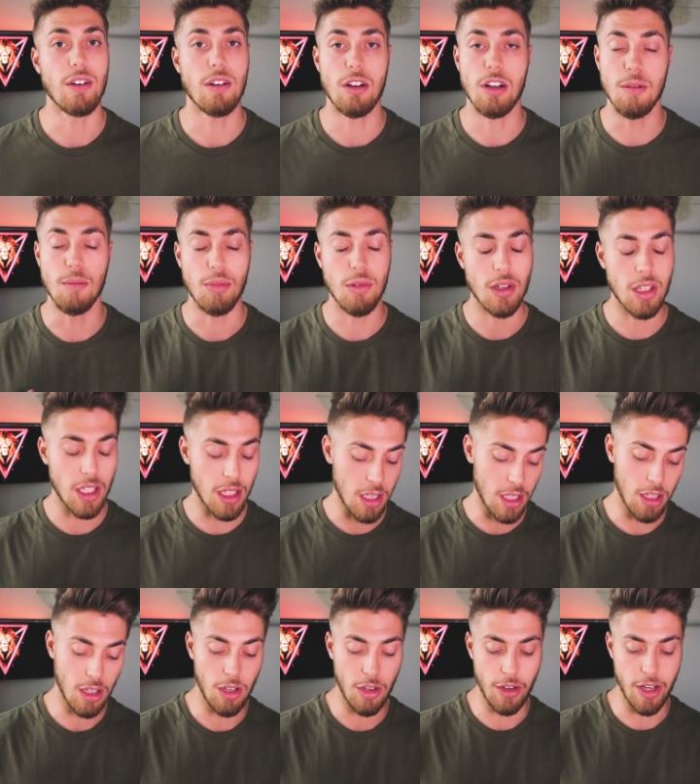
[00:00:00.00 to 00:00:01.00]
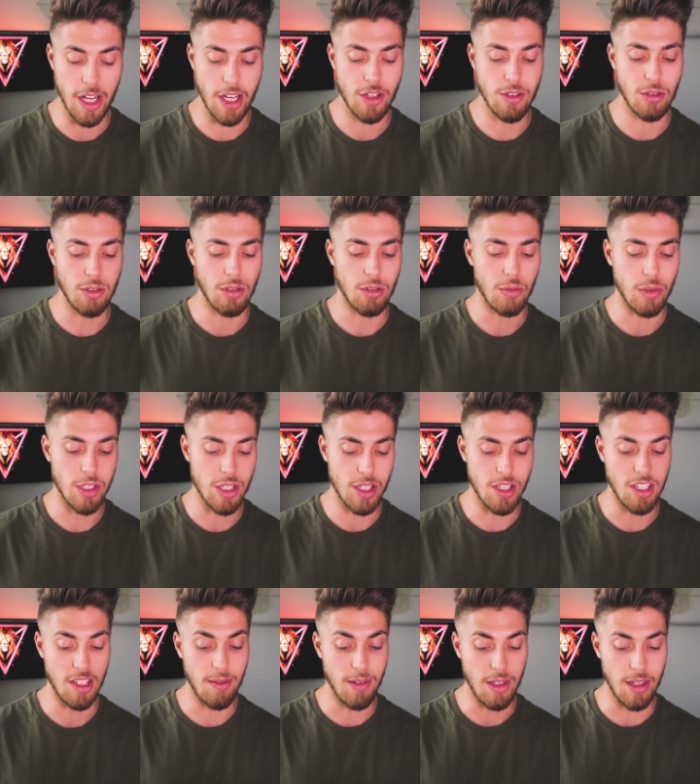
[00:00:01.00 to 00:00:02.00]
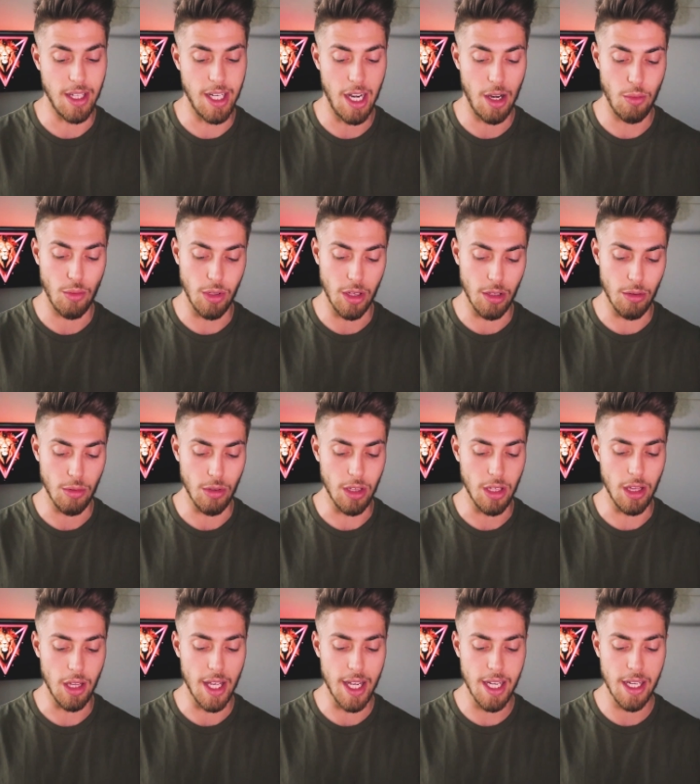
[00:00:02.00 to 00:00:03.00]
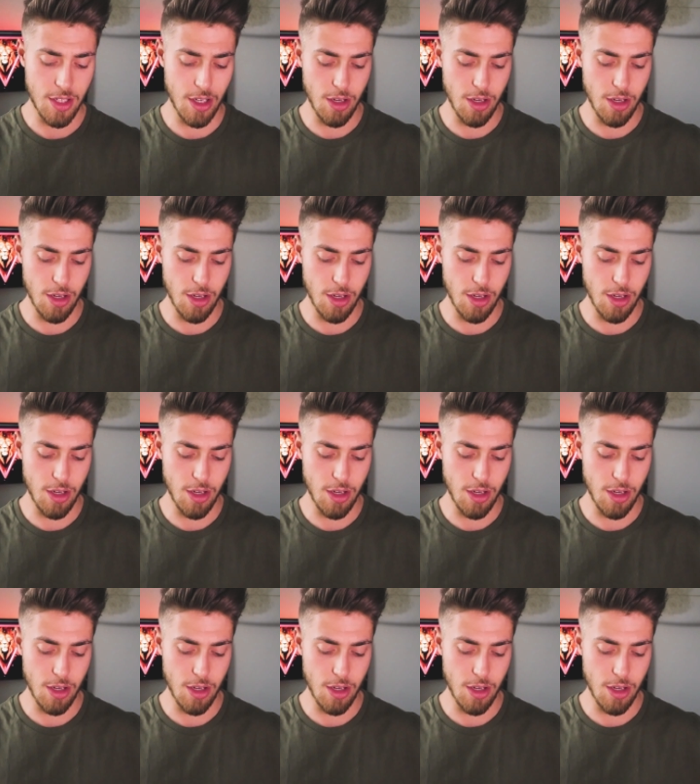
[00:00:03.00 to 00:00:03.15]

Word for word: They're completely all natural, which is something that I really, really like.